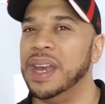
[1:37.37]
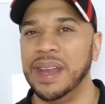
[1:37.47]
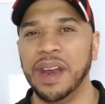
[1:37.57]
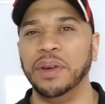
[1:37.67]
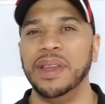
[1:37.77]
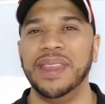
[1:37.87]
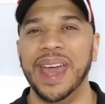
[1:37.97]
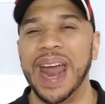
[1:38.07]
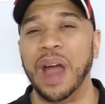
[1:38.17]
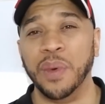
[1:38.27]
Not only
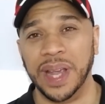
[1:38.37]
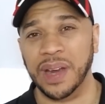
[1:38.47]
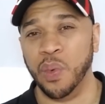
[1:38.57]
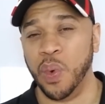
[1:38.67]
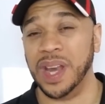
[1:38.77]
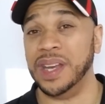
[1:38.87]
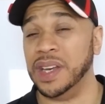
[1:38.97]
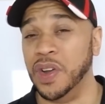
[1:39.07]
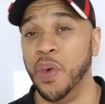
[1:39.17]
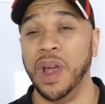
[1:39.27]
that, I would get
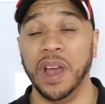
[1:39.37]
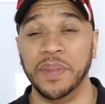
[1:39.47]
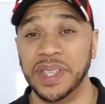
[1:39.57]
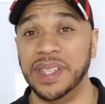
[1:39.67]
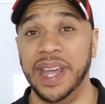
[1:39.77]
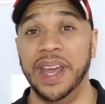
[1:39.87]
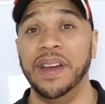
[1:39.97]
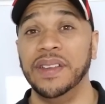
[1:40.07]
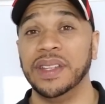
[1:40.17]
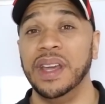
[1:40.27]
winded going
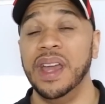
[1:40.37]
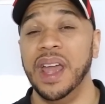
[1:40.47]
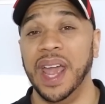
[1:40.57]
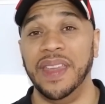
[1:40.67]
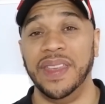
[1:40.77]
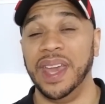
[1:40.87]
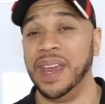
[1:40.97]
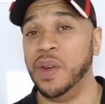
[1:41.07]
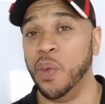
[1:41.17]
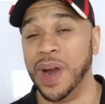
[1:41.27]
upstairs. And
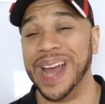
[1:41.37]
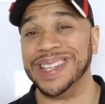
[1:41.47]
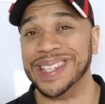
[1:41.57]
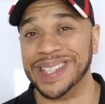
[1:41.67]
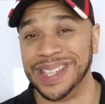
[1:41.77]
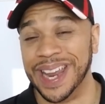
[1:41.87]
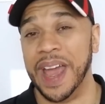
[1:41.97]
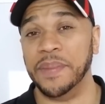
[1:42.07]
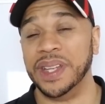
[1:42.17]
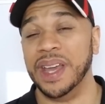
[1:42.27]
then when I
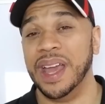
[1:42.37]
slept,